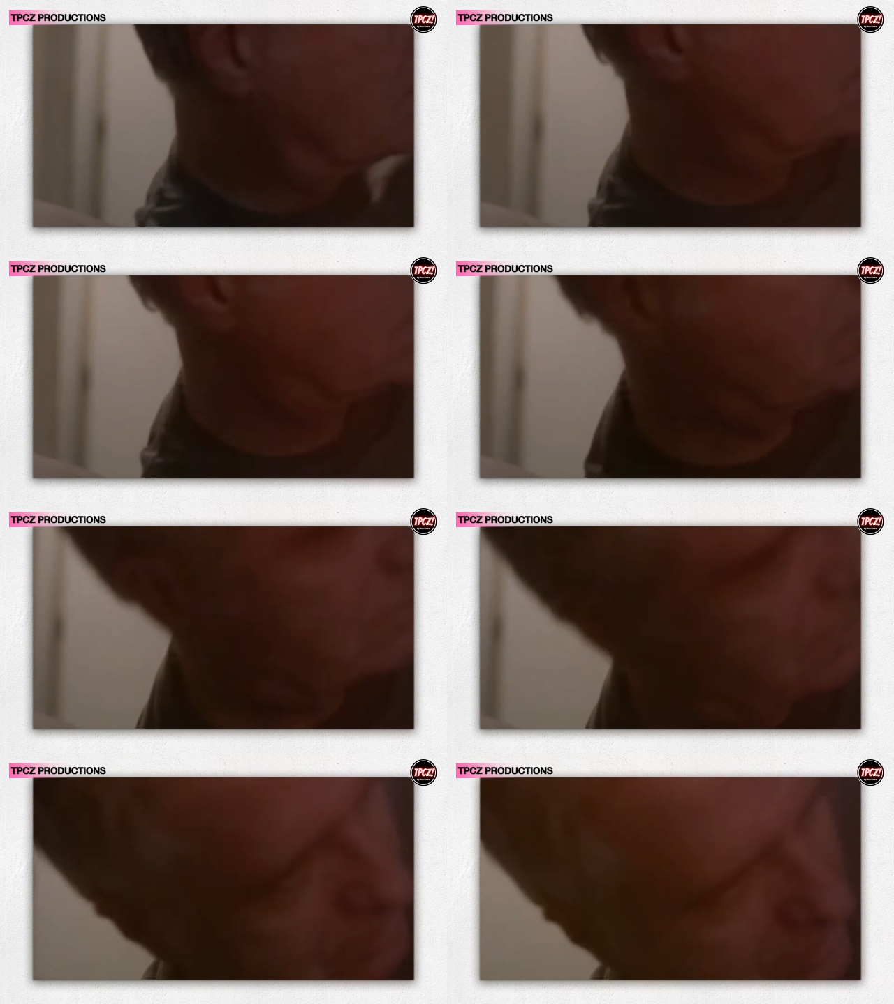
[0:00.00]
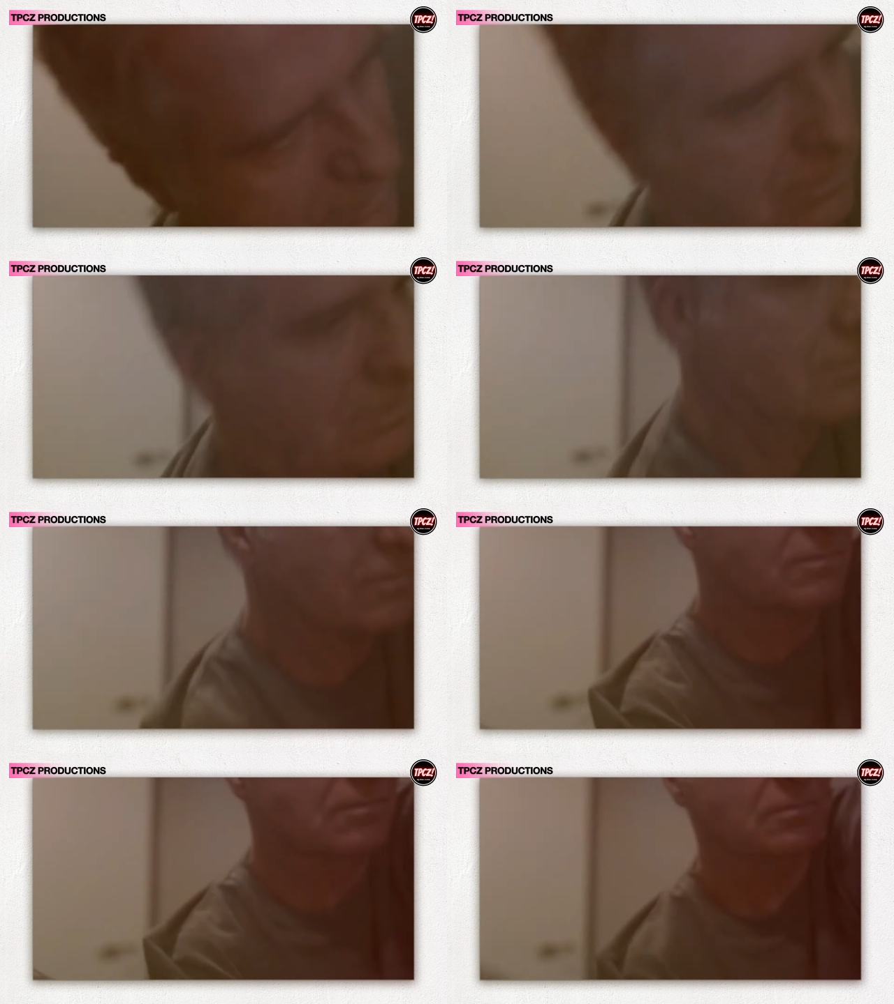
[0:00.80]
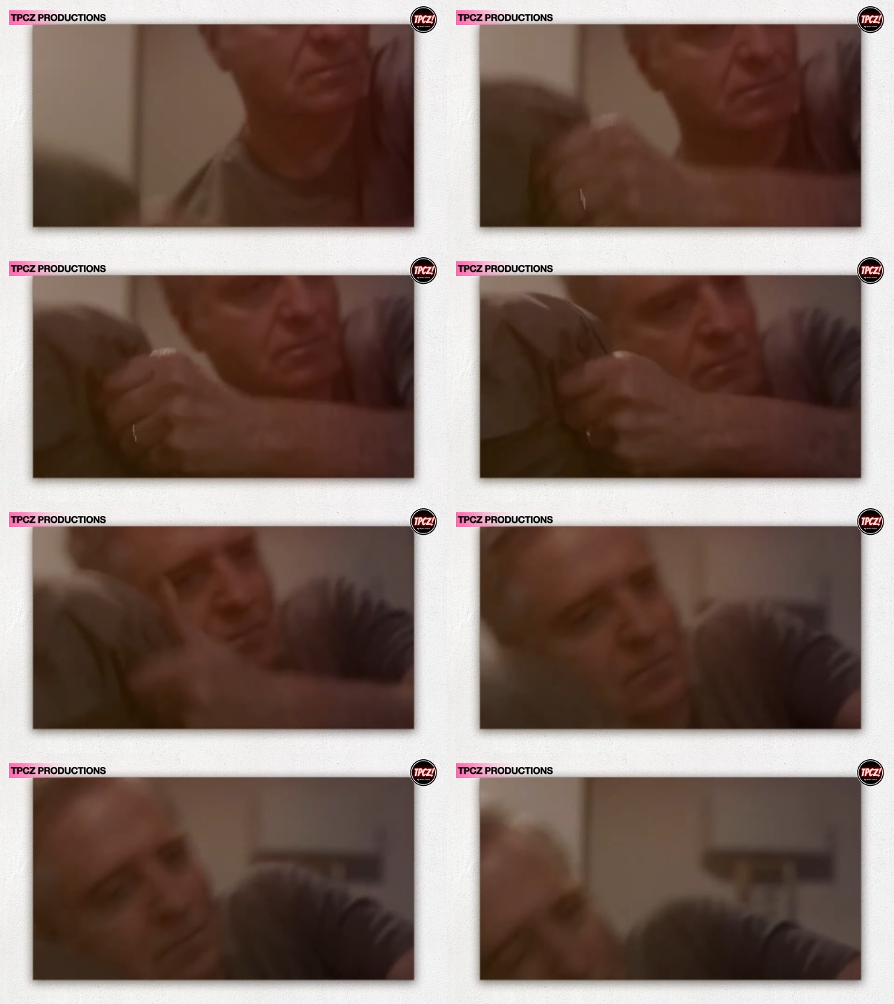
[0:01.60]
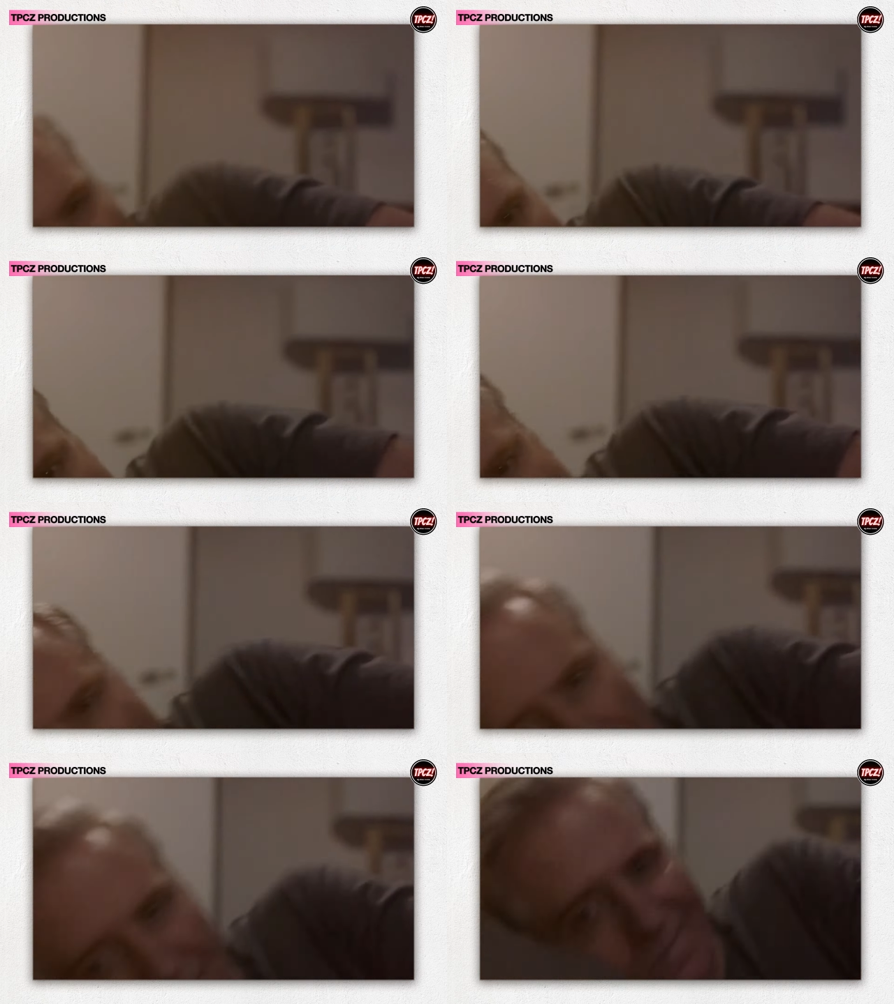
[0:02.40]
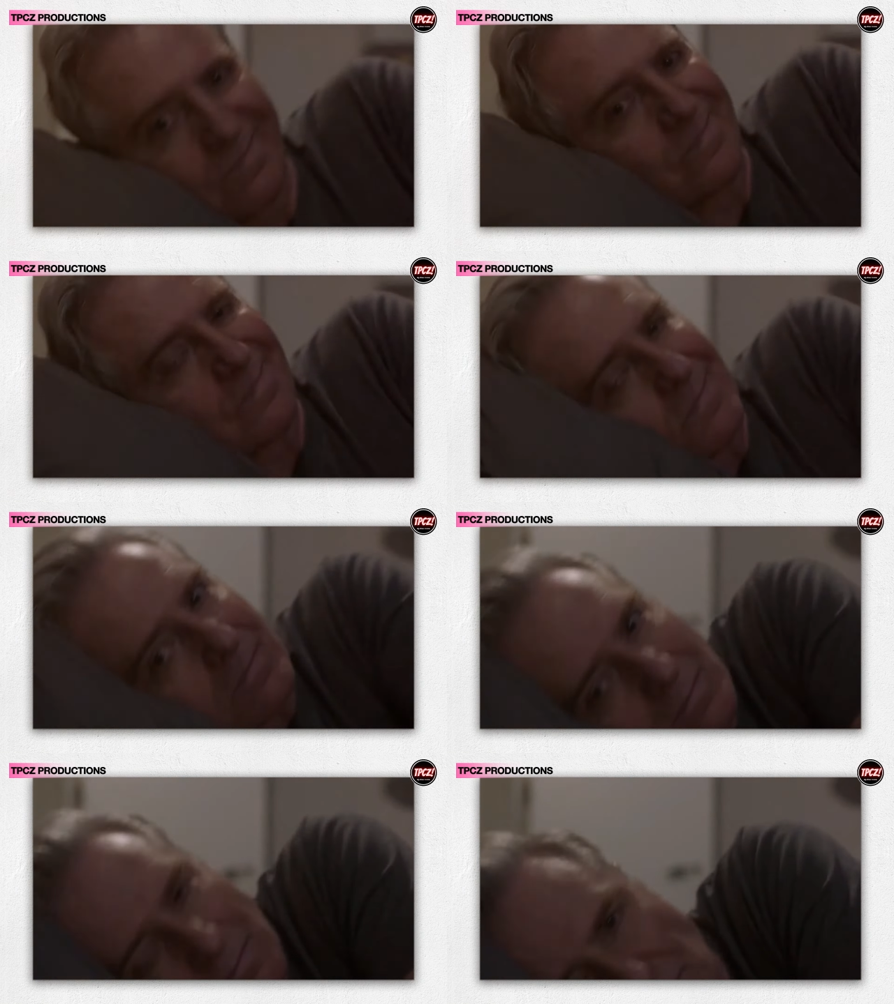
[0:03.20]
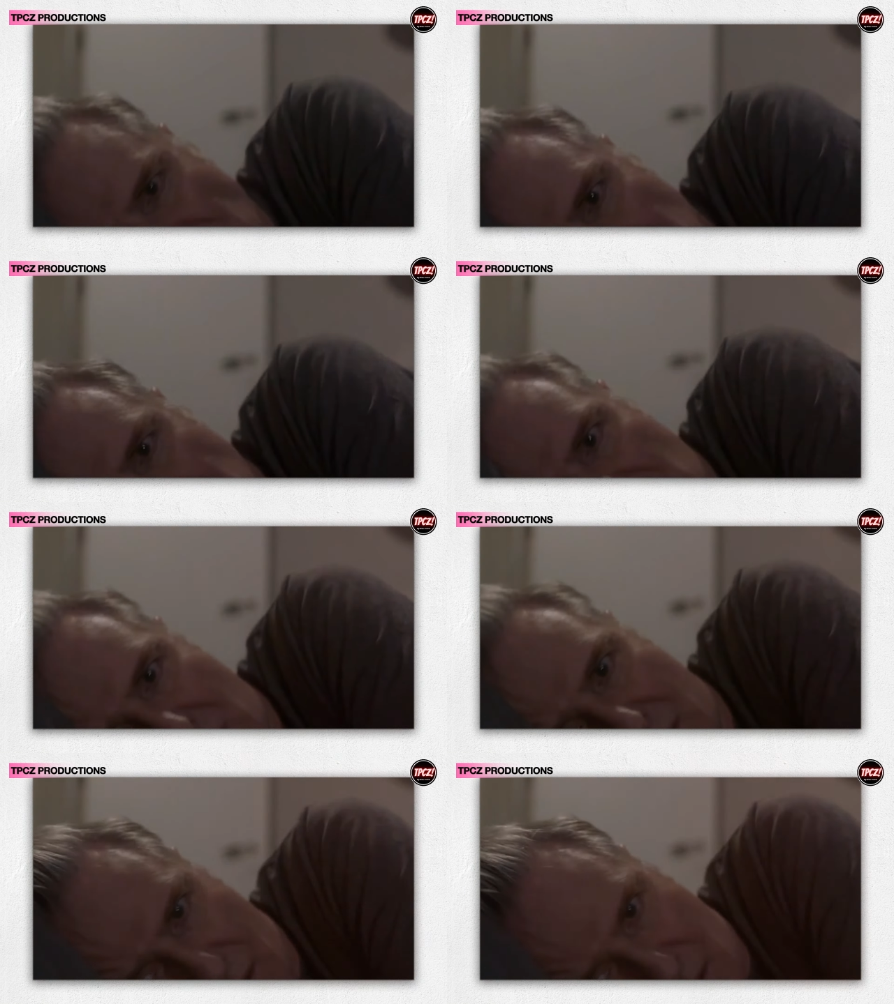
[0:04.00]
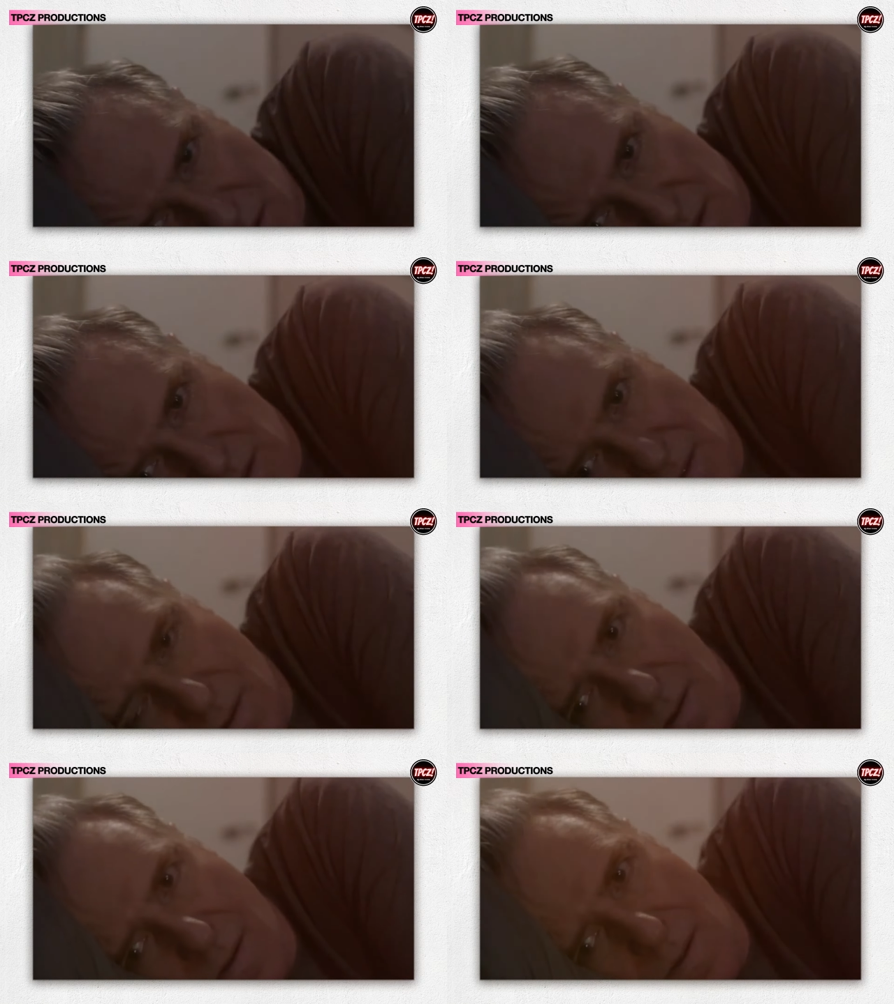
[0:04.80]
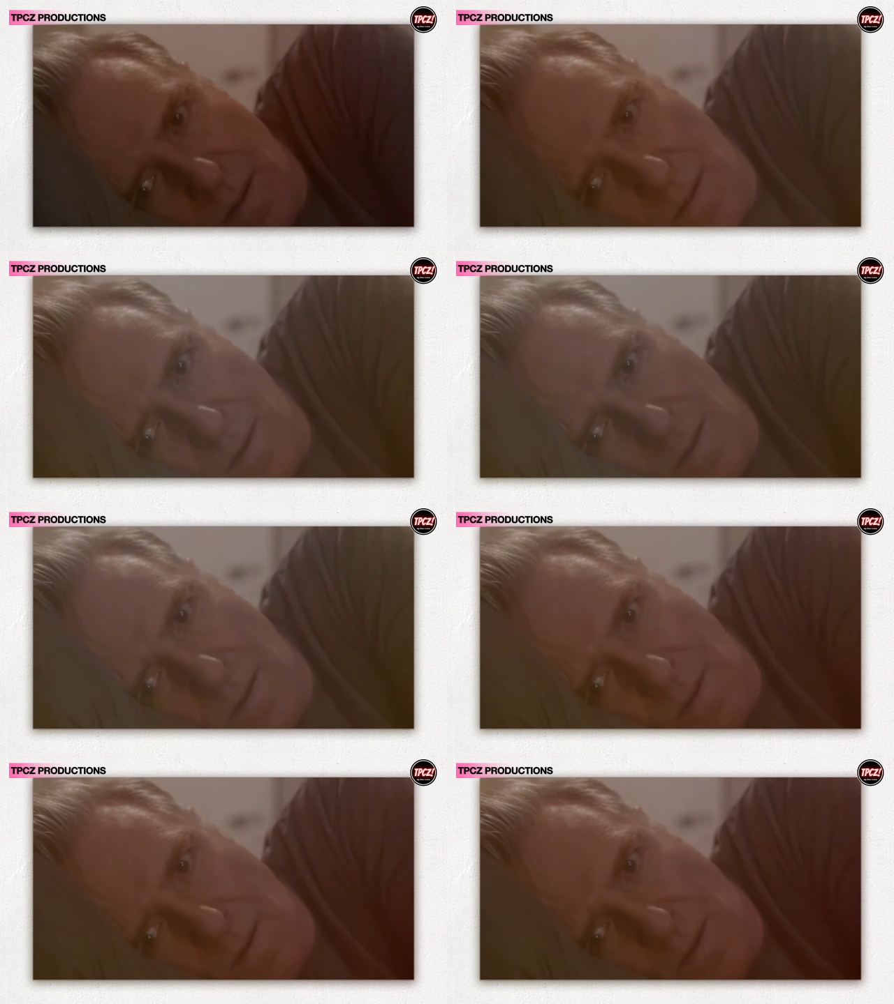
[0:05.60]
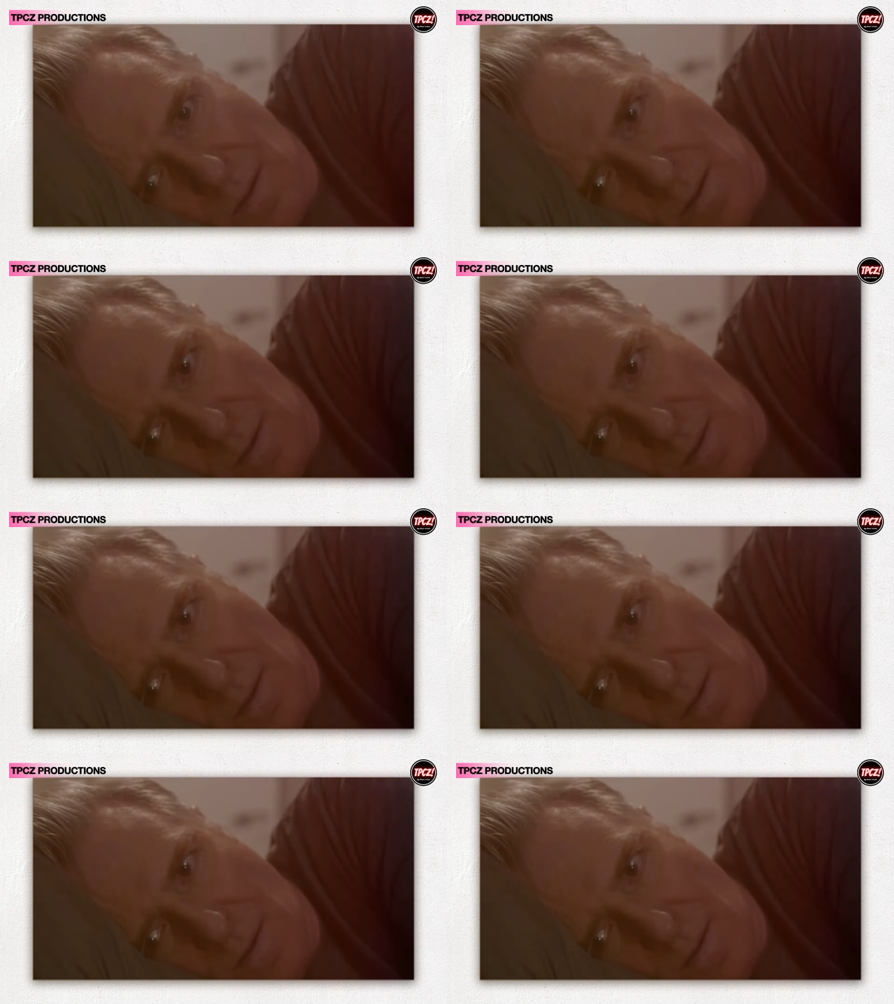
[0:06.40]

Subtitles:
Nobody's mouth can be seen.